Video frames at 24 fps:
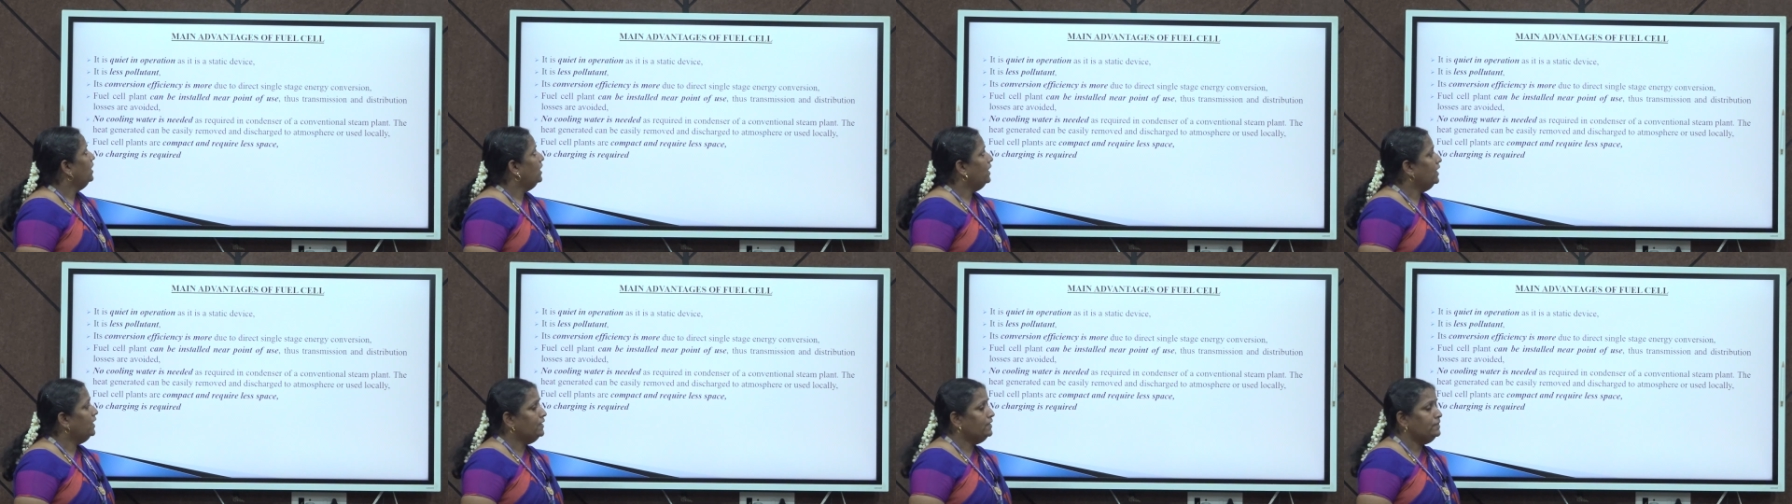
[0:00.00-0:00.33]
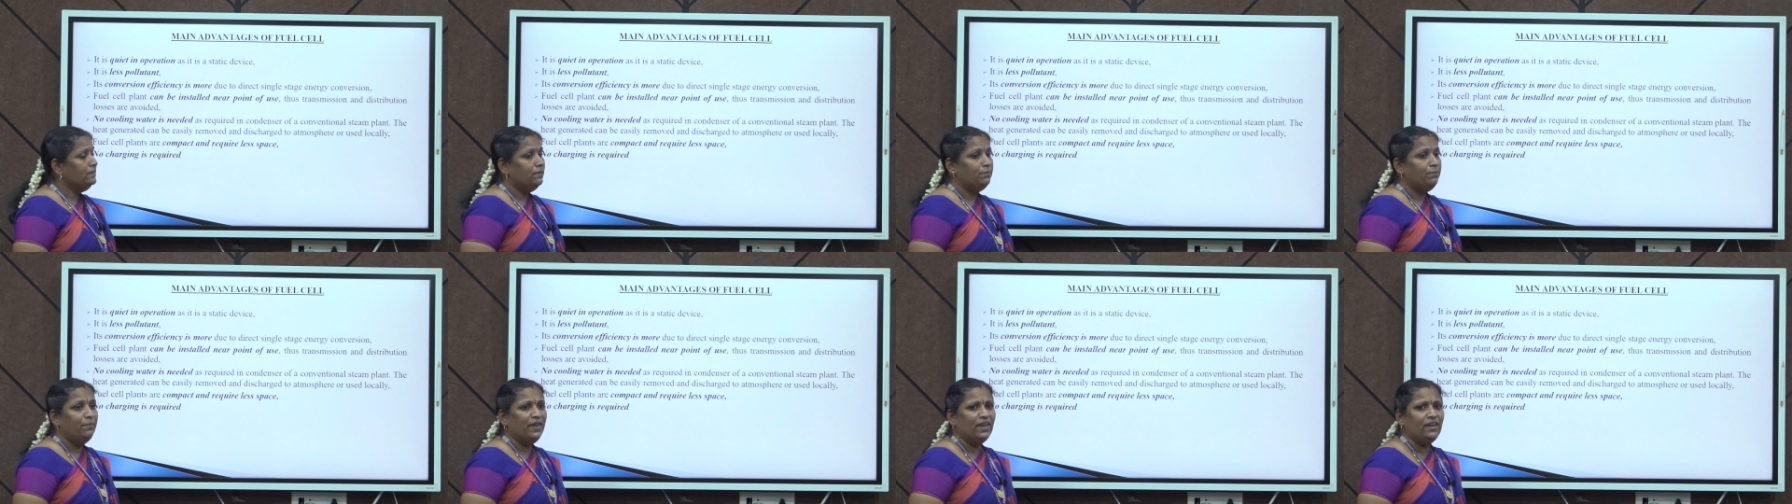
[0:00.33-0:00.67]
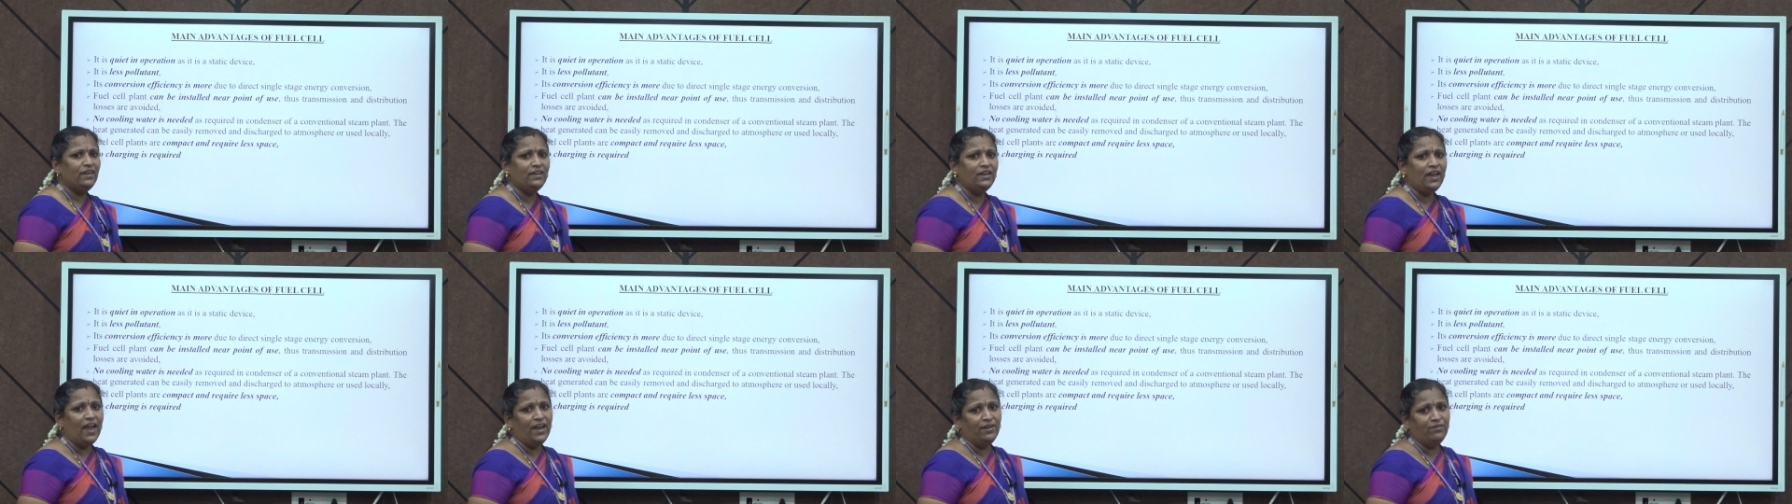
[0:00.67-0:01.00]
And the
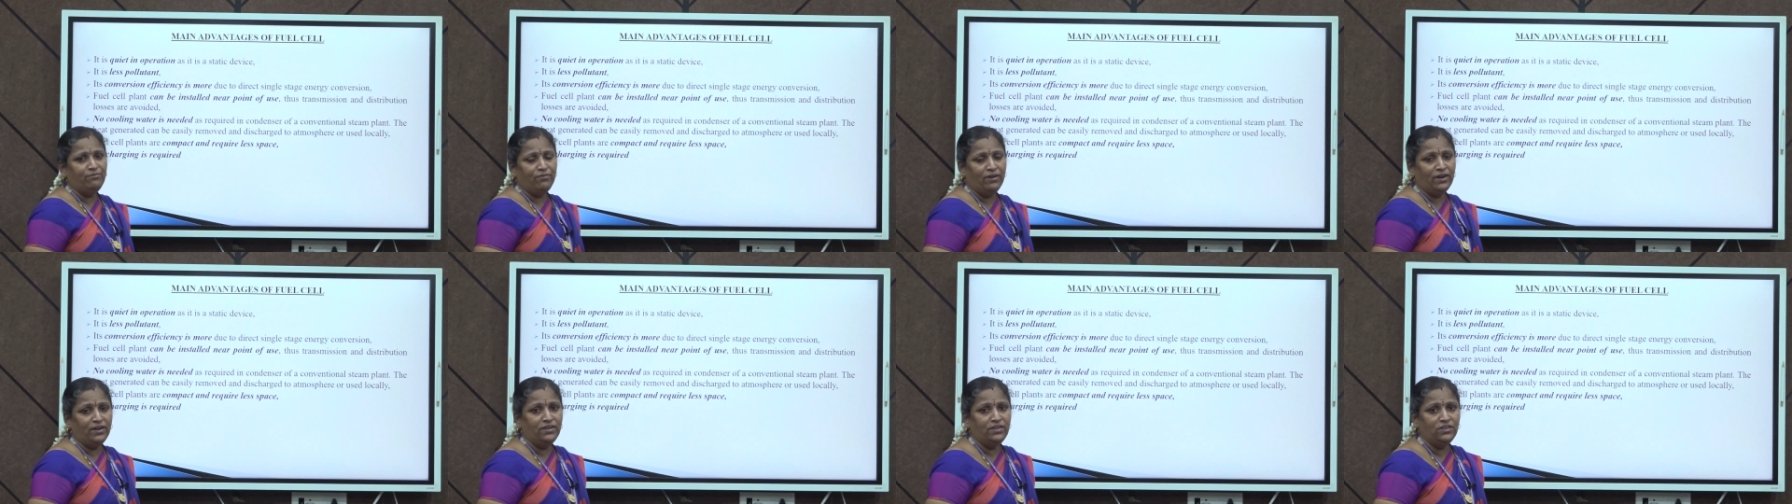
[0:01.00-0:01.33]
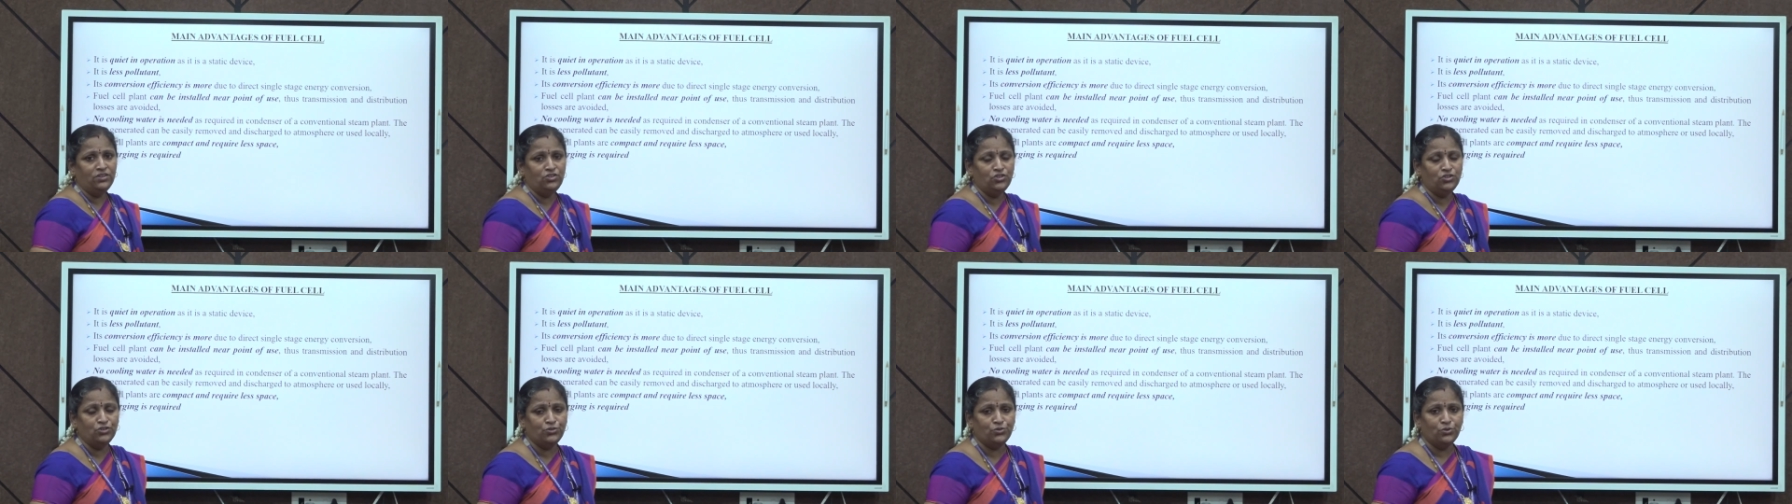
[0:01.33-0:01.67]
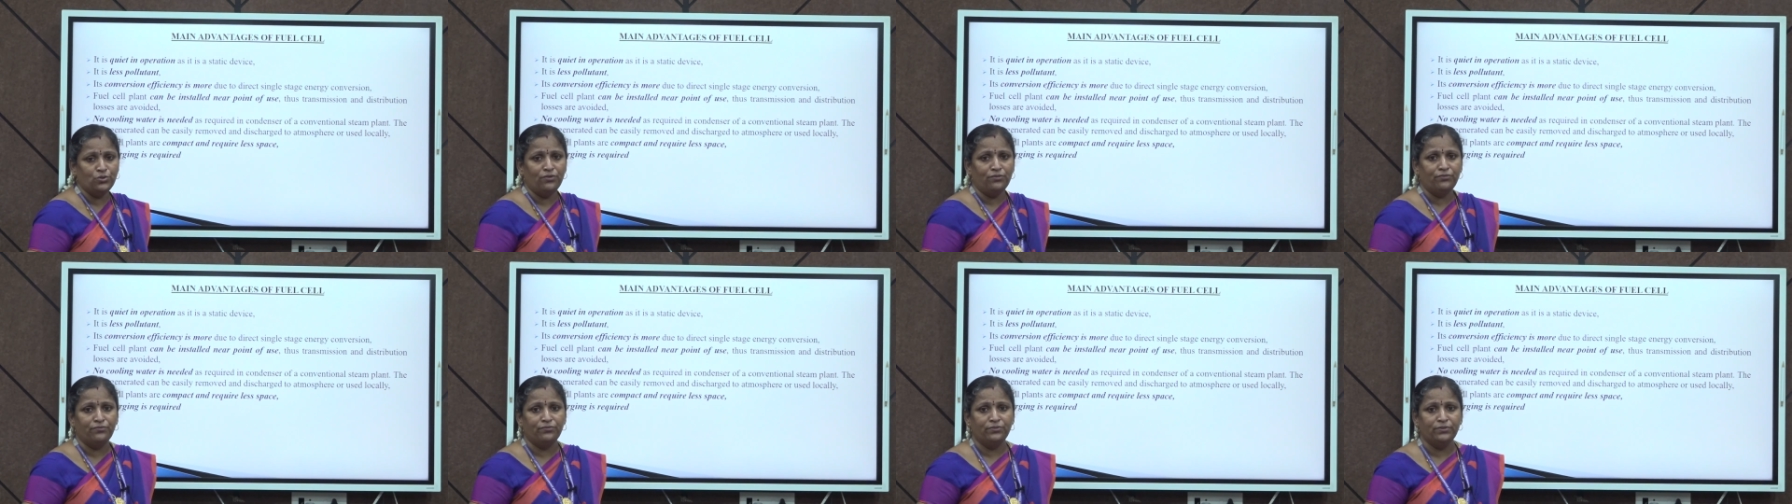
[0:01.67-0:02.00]
main advantages
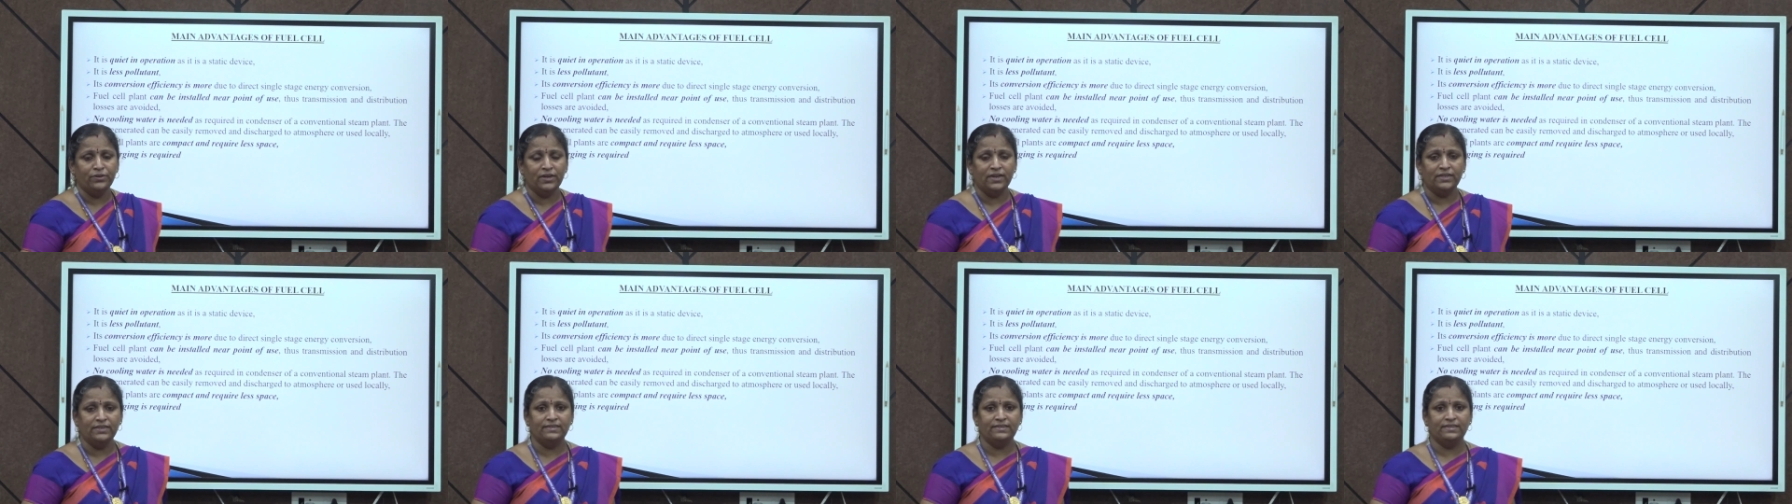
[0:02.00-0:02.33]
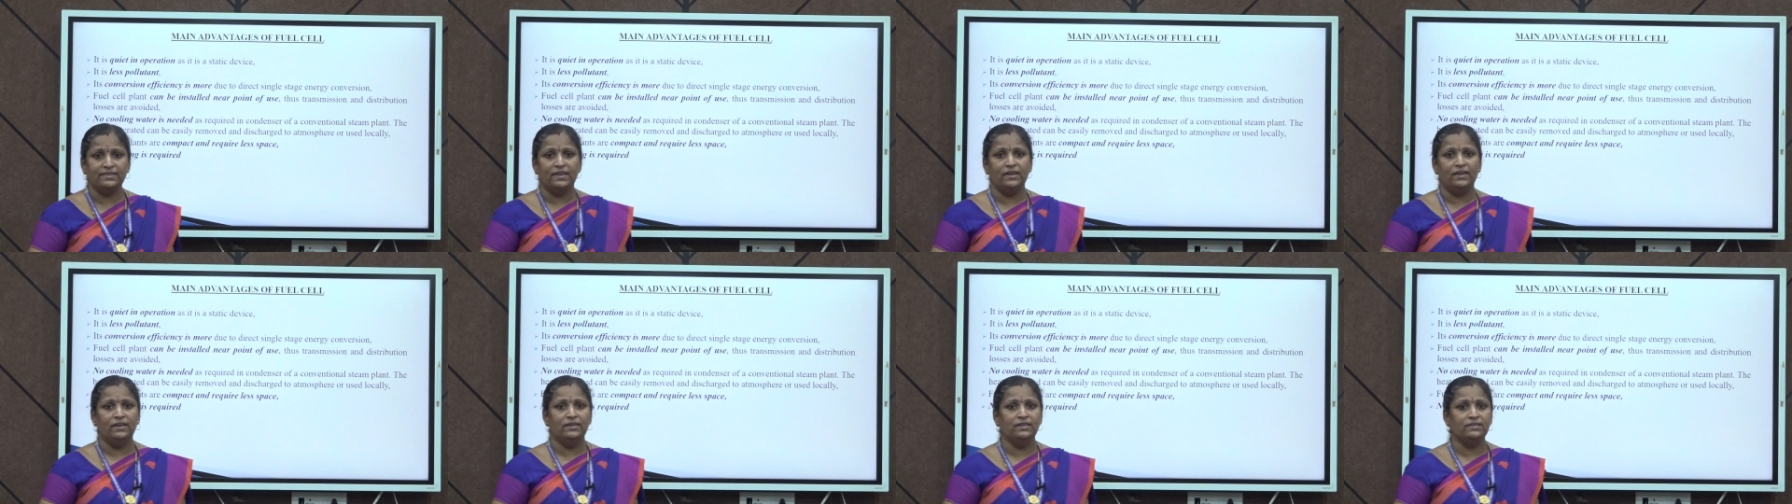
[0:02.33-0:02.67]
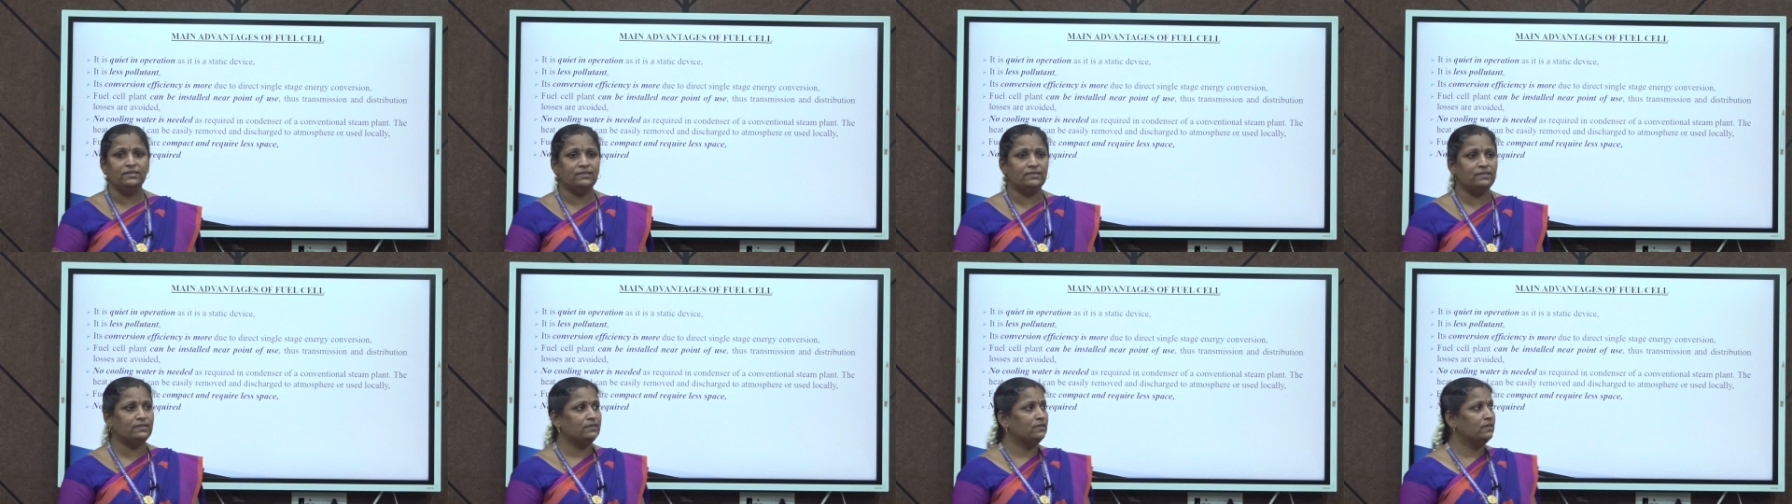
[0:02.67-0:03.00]
of fuel cell
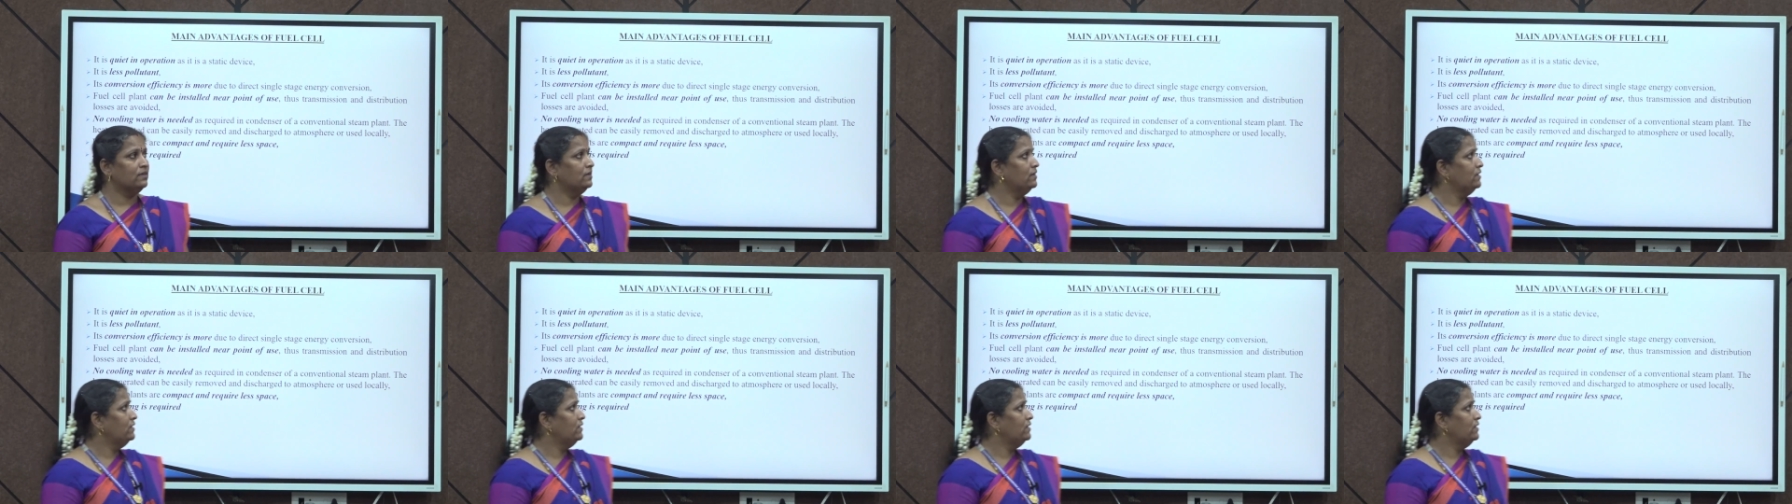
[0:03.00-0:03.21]
is